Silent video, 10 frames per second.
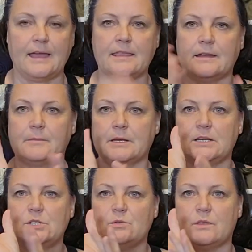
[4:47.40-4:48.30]
and then I'm
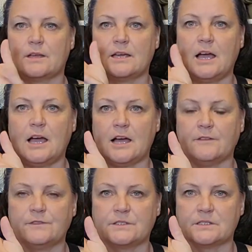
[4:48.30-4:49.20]
going to do the
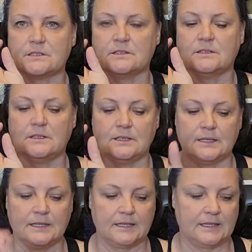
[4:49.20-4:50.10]
cuffs
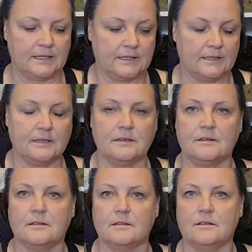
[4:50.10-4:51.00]
in
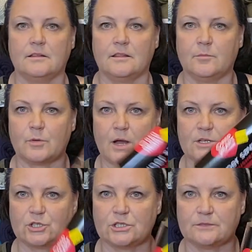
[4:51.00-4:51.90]
the
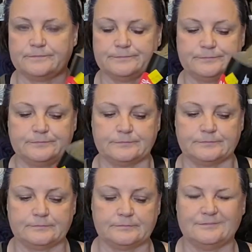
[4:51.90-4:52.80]
brushed.
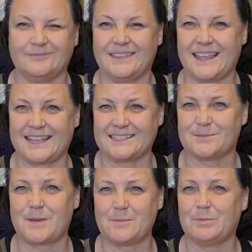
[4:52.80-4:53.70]

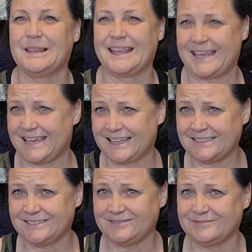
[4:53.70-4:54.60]
That's my
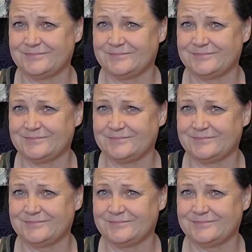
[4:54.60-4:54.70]
plan.